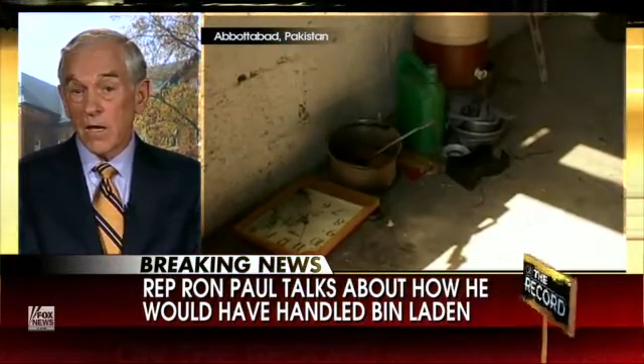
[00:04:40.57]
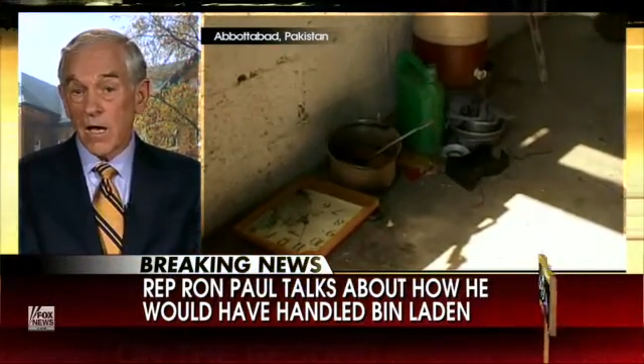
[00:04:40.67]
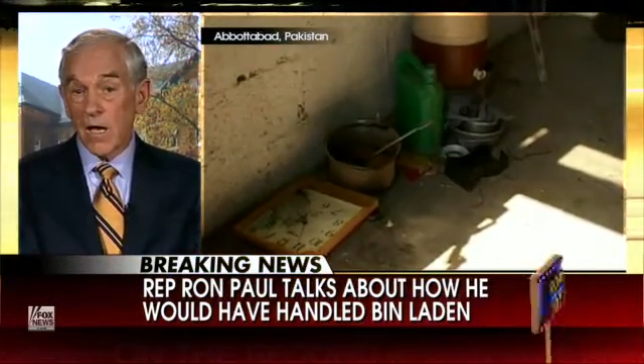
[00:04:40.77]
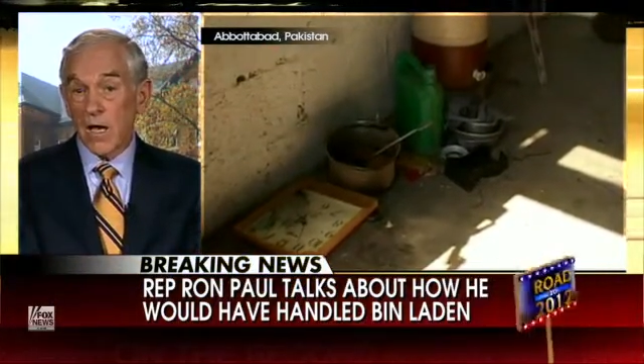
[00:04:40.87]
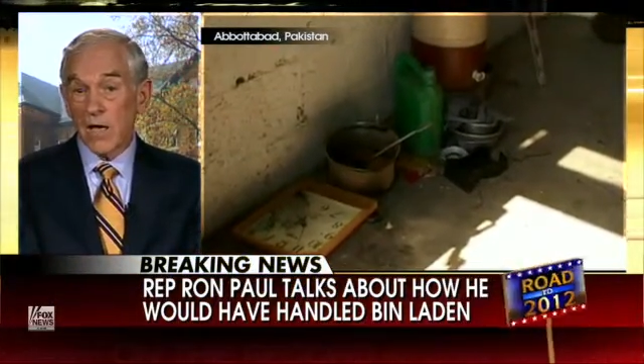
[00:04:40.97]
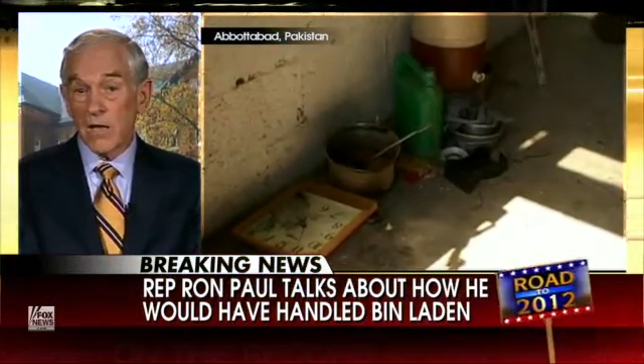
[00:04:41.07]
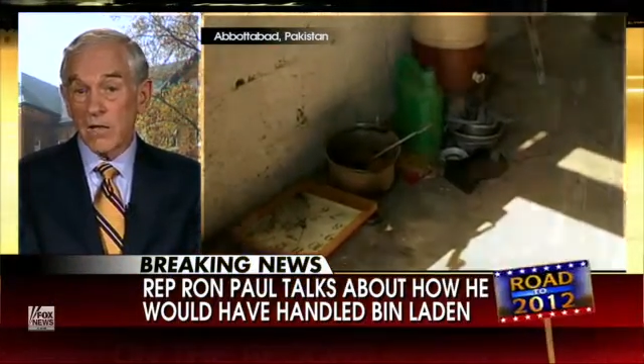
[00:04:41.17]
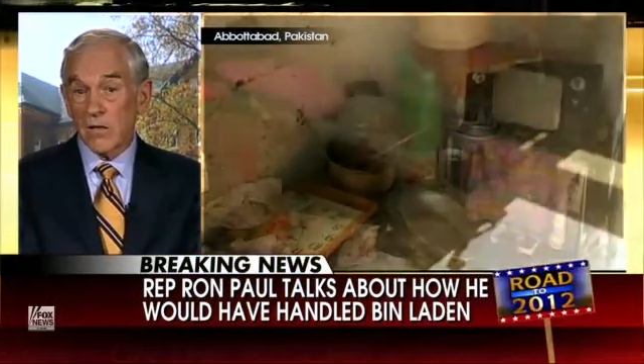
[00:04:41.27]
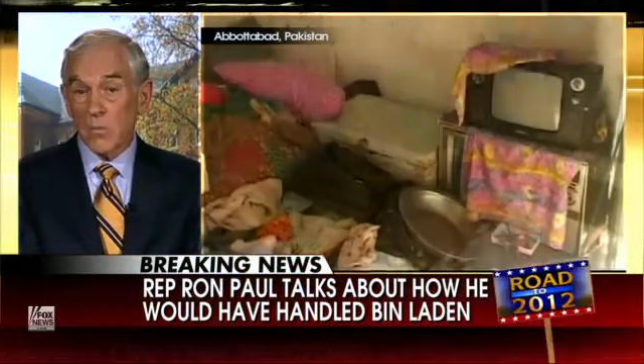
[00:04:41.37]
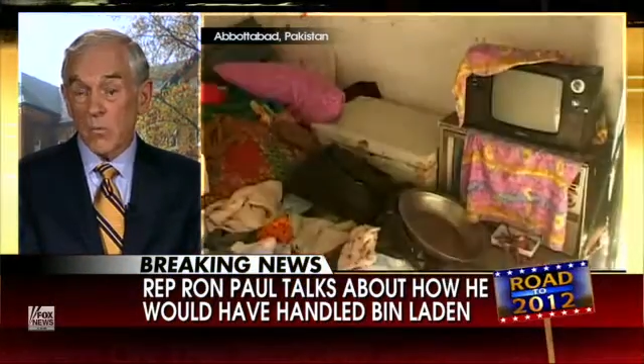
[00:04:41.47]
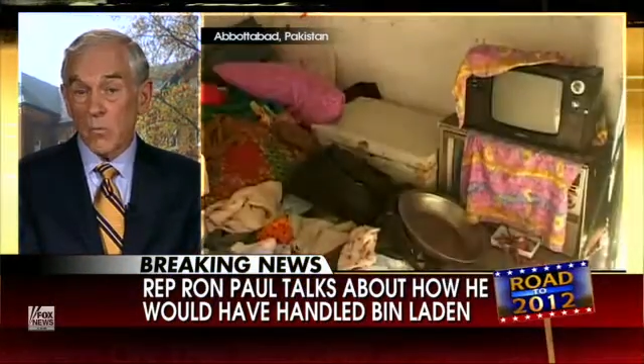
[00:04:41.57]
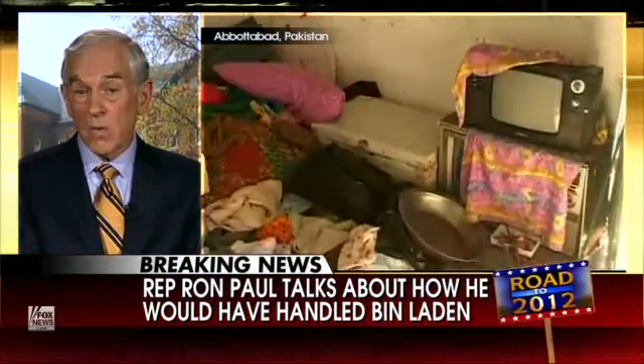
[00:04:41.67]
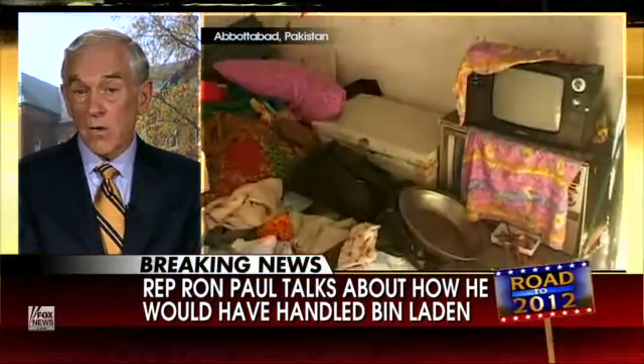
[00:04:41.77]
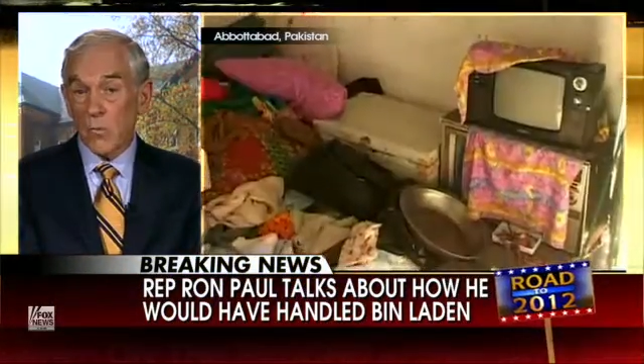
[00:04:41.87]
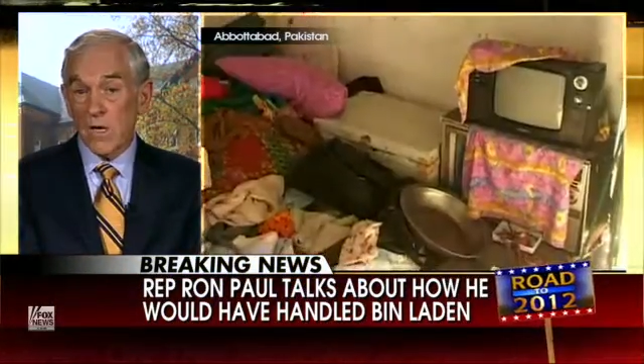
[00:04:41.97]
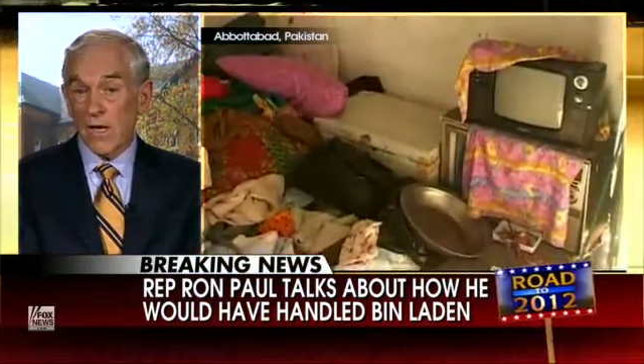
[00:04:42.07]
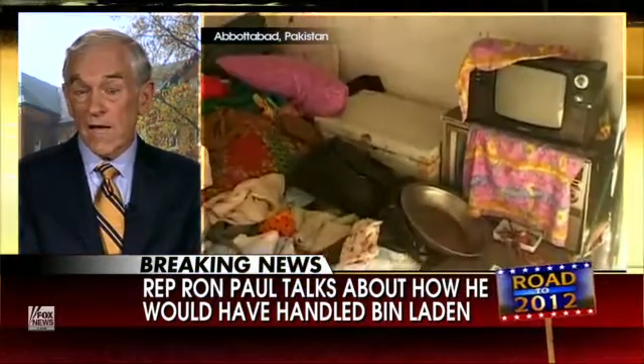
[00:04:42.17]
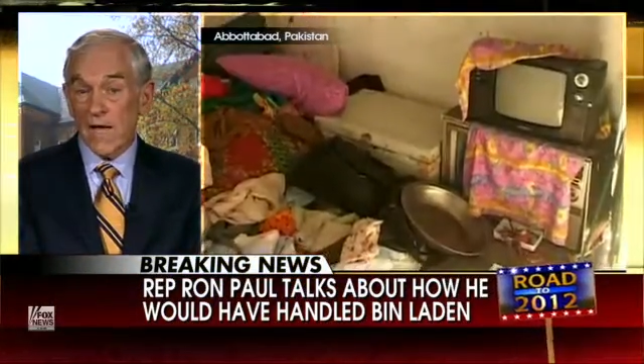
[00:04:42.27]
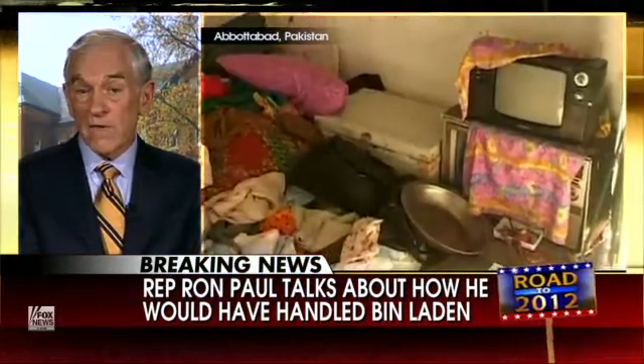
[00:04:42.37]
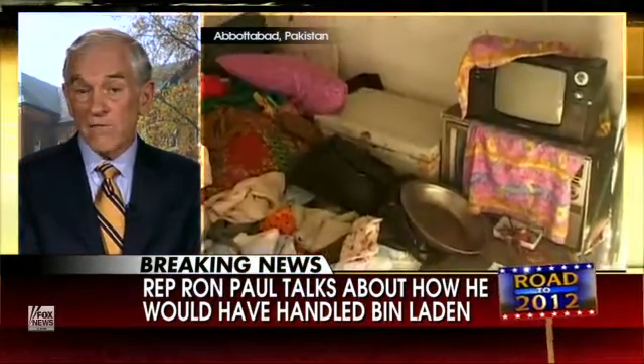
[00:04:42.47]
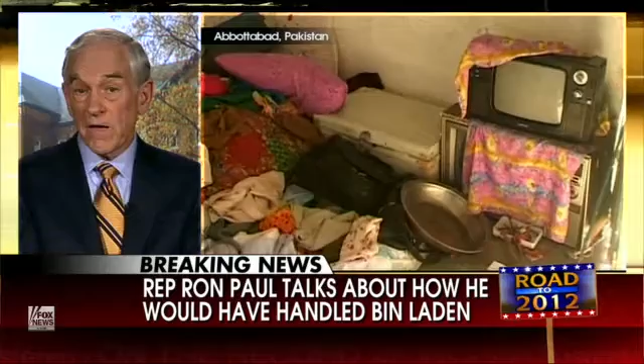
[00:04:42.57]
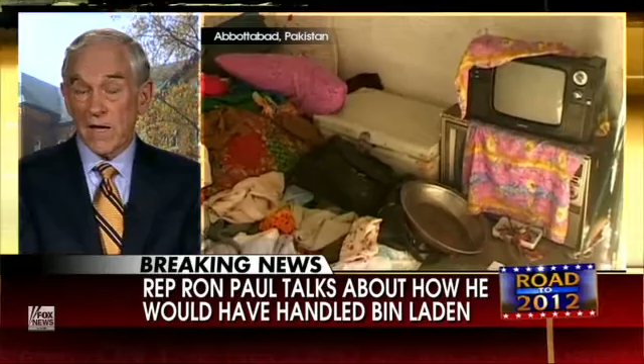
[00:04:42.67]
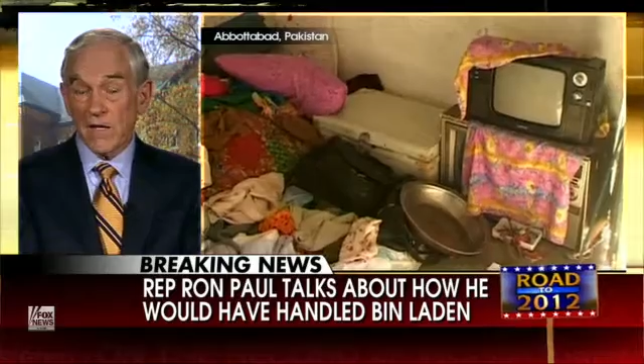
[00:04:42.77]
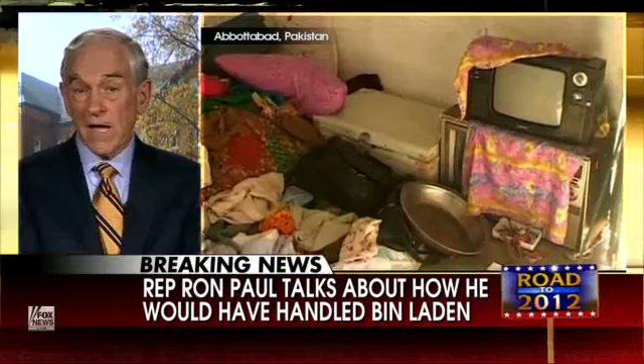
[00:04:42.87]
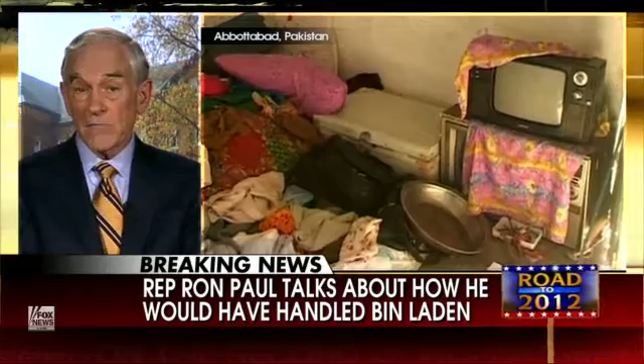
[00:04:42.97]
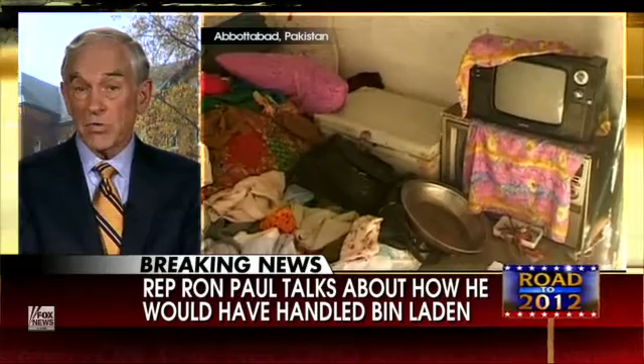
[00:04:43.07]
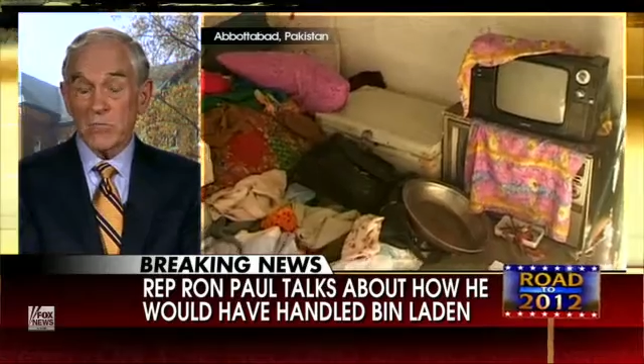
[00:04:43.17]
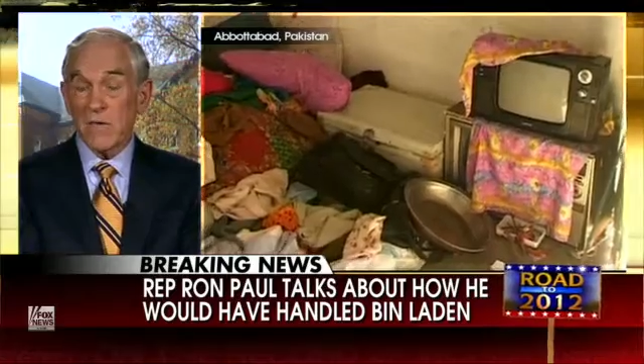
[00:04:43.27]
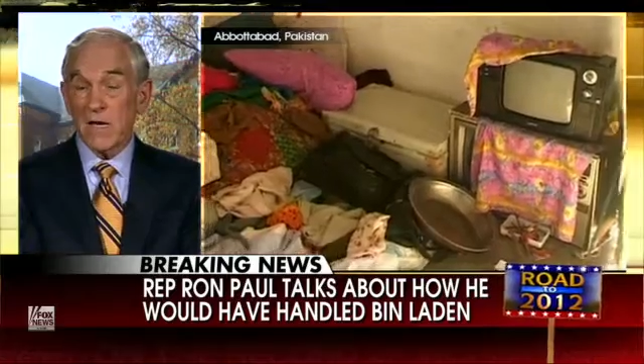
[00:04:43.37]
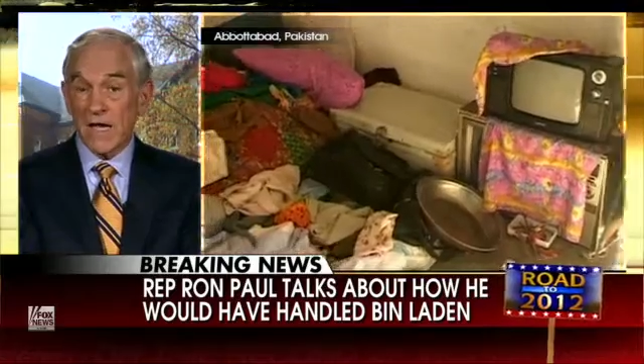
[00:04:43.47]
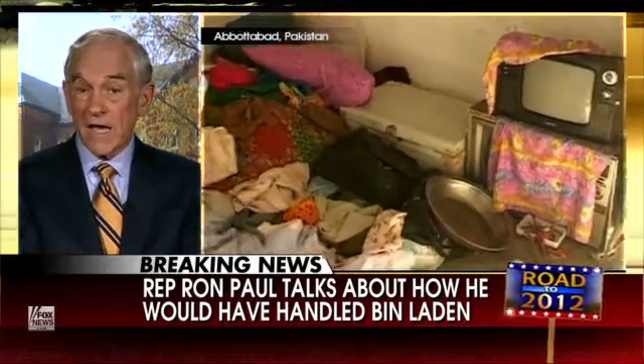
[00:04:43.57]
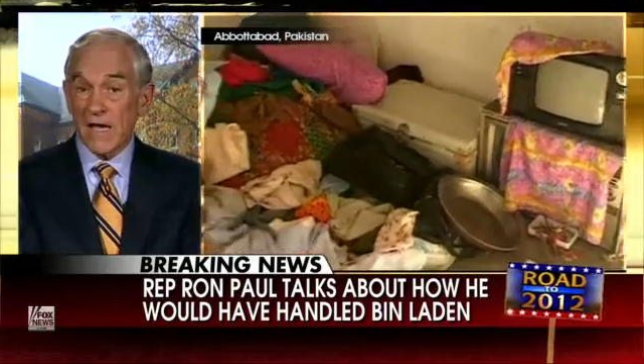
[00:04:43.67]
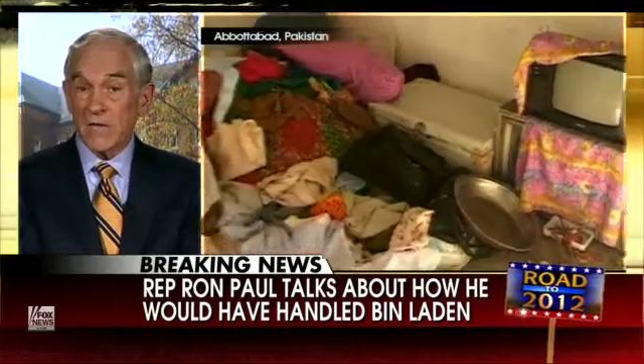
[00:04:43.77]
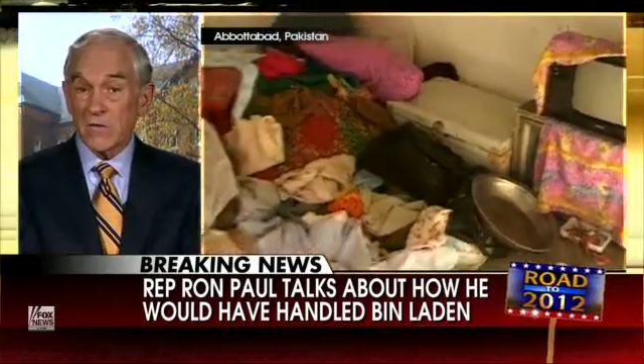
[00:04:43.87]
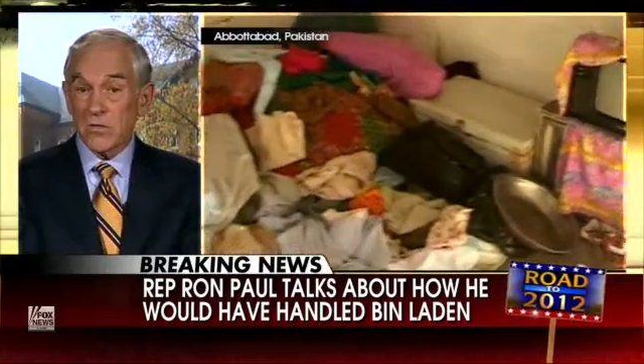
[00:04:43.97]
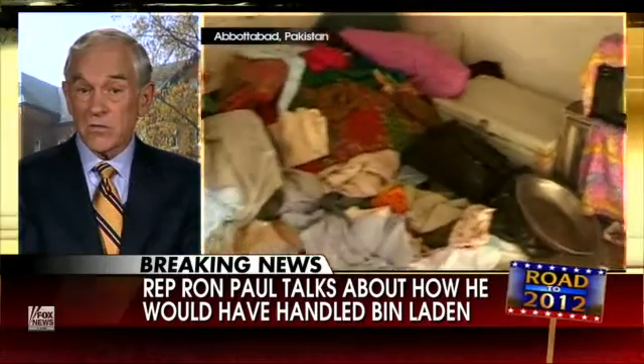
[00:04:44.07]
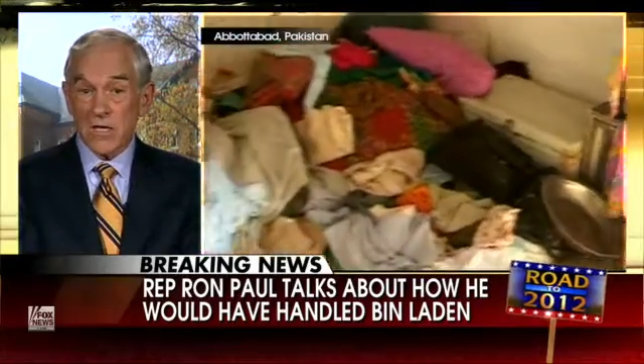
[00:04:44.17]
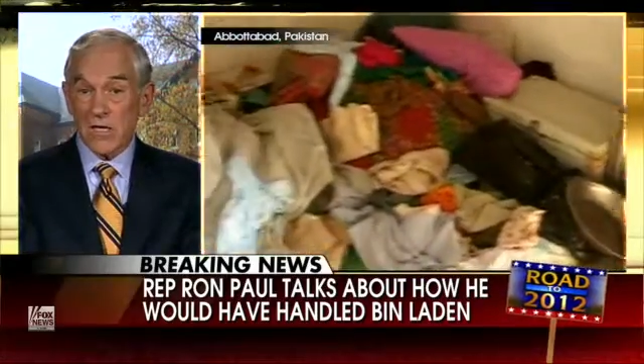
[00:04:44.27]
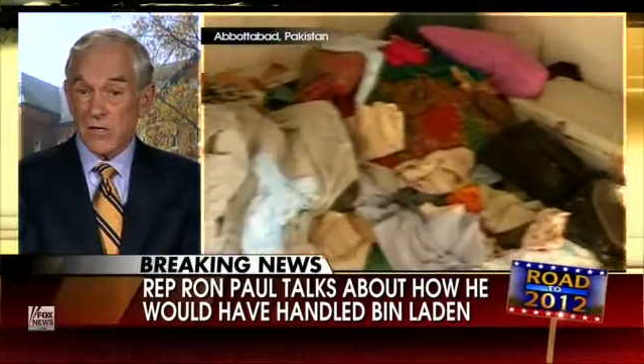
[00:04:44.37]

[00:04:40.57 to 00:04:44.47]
We have captured many others.